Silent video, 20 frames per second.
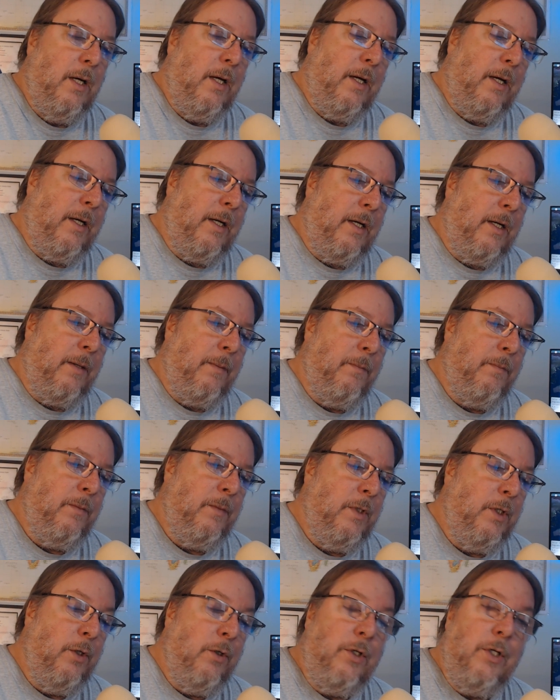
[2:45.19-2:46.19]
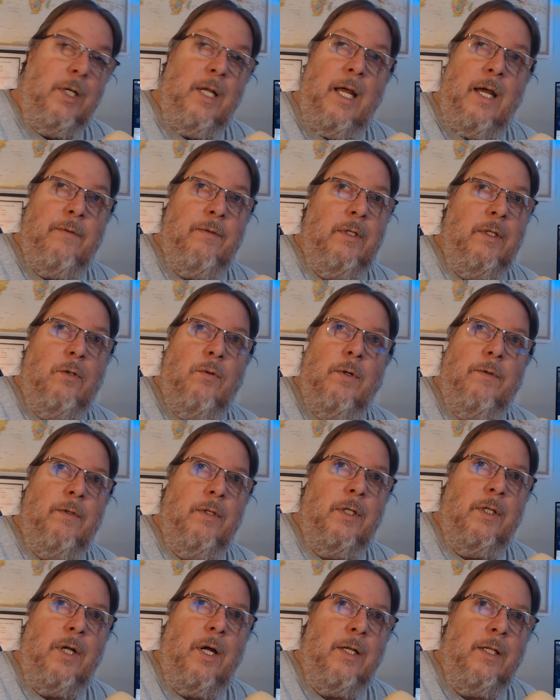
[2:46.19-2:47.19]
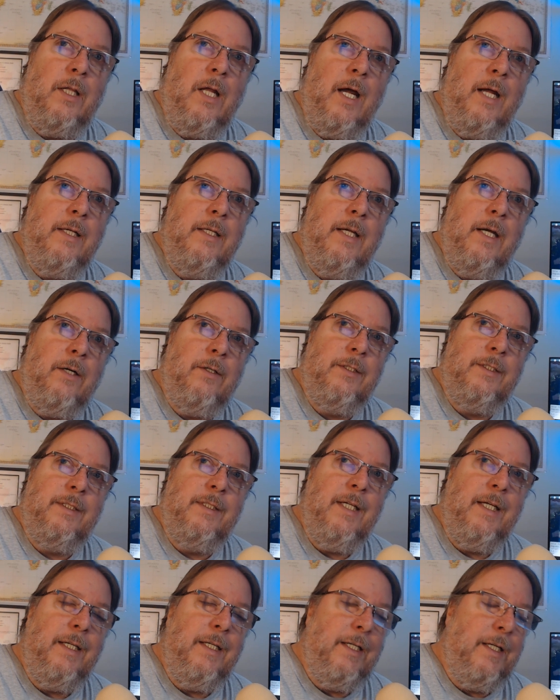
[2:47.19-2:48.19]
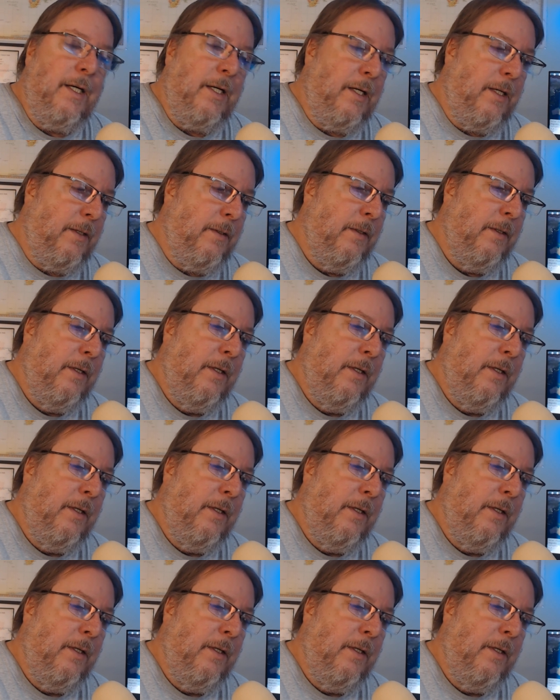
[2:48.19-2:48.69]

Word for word: Um, you can have an equivalent online. There's the uh,